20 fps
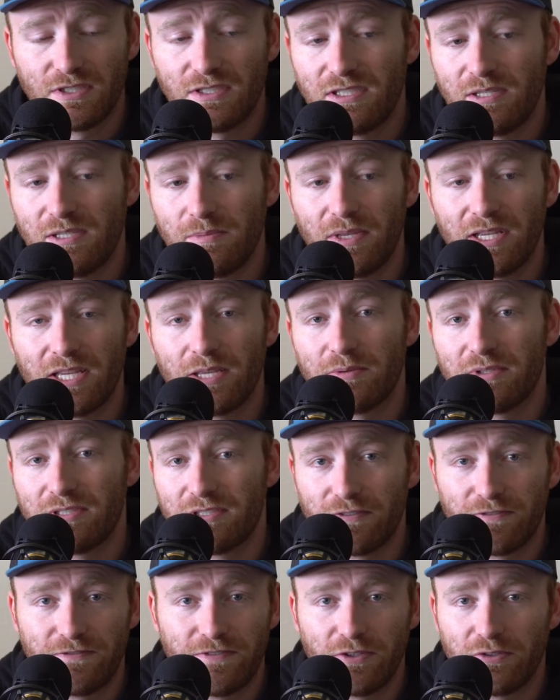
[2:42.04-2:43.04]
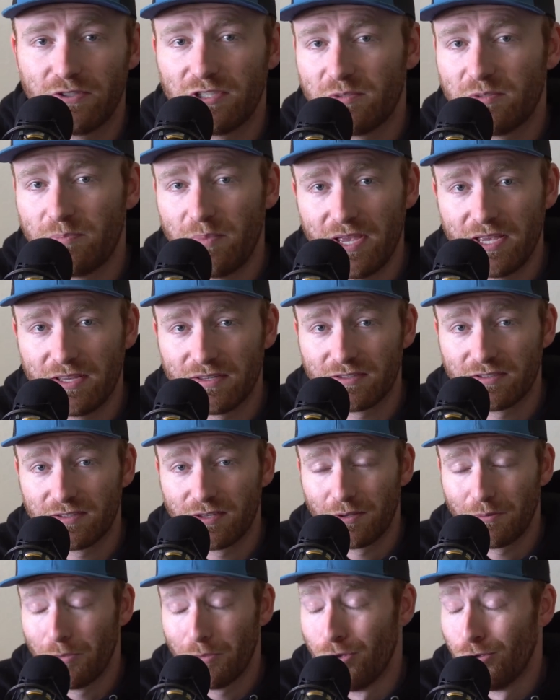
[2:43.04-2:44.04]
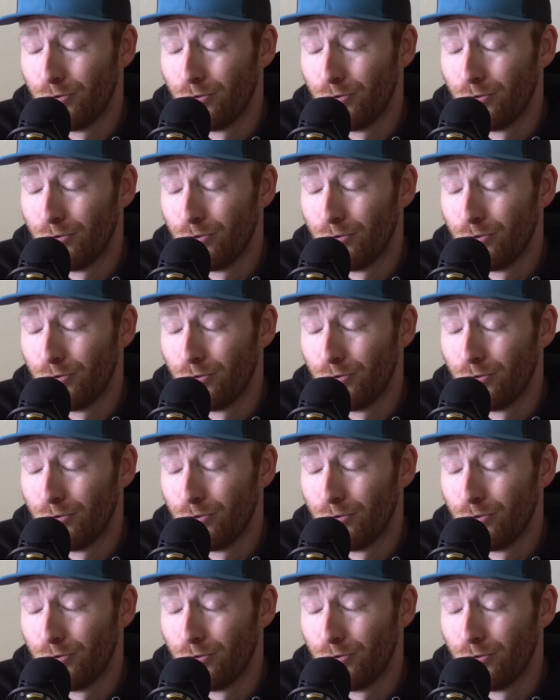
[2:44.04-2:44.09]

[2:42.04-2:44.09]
just seemed like it was to fill space.